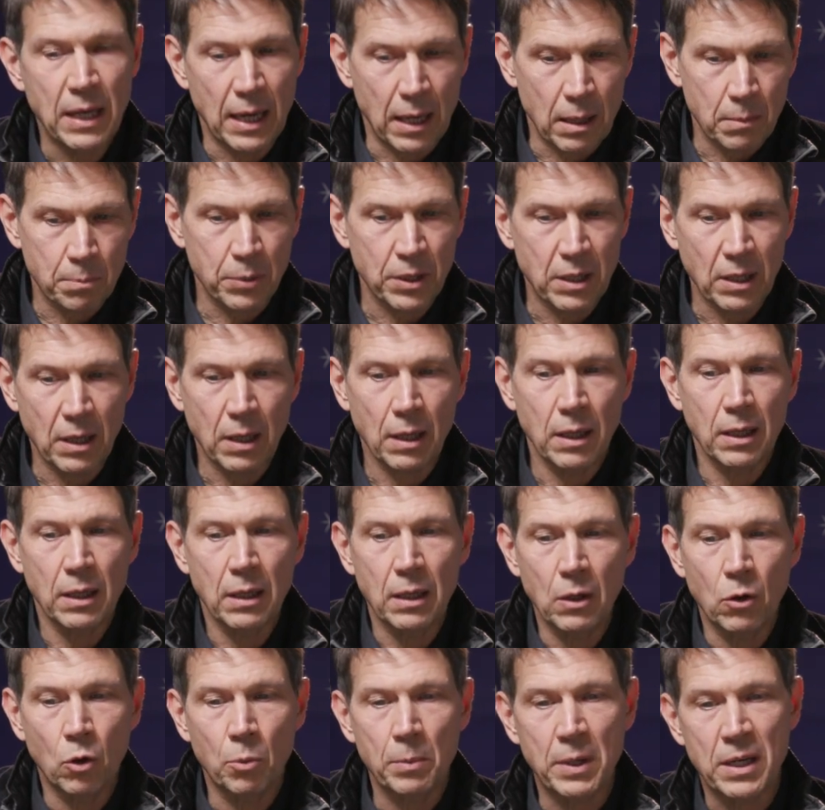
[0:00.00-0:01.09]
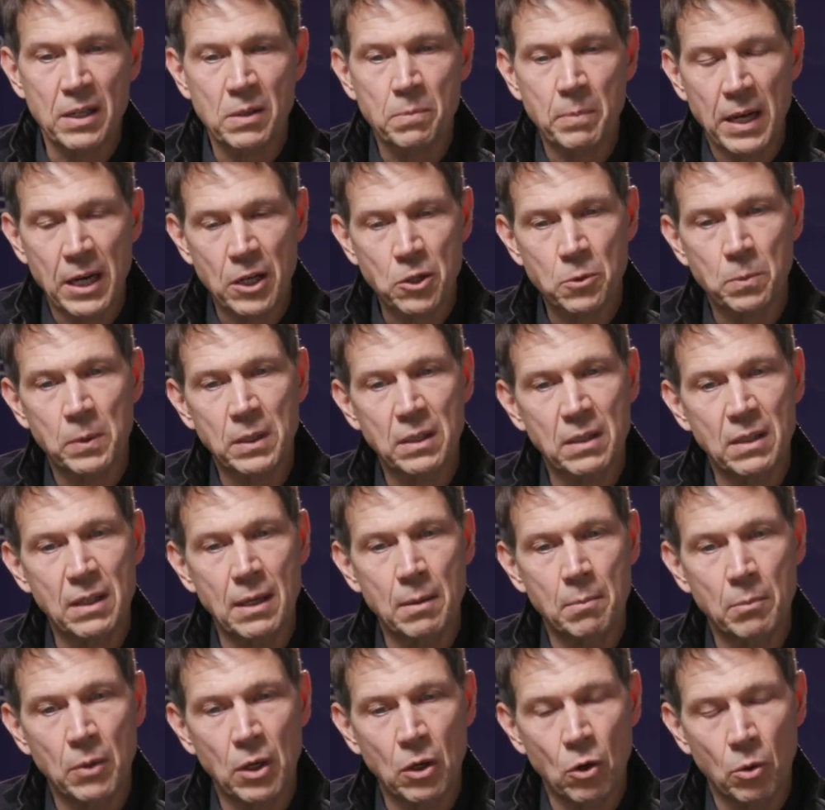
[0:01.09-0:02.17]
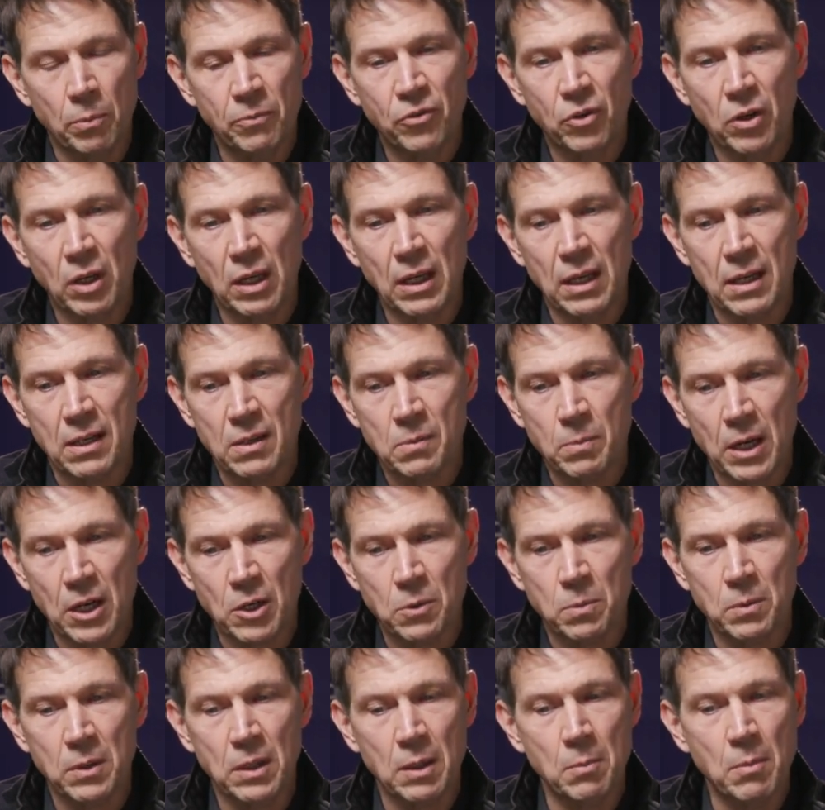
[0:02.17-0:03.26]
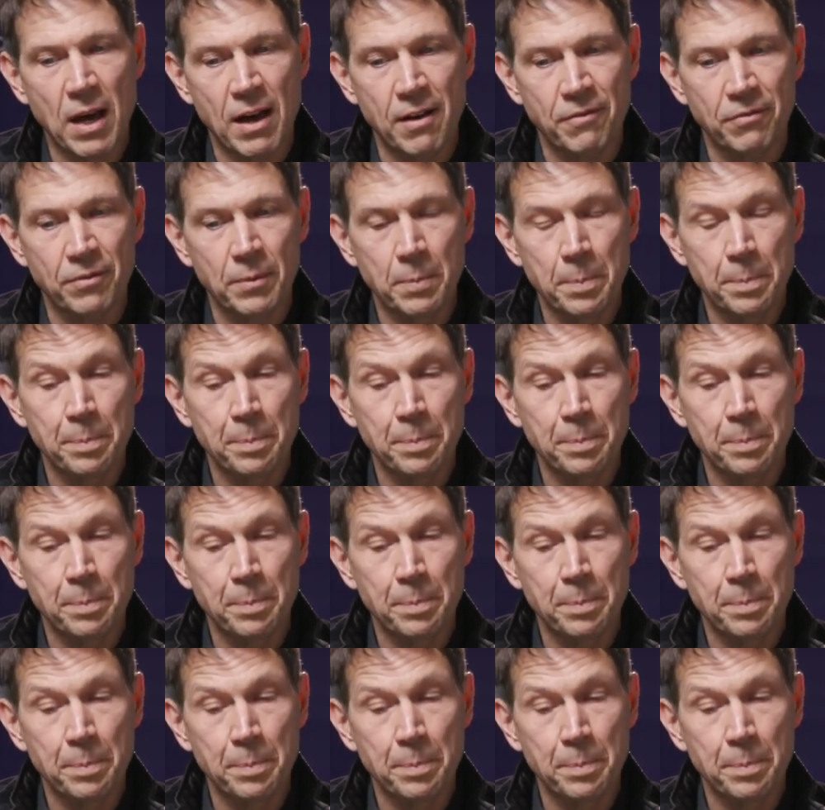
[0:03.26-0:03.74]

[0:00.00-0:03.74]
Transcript: and particularly Guillaume and his management team, Guillaume Faury and his management team, have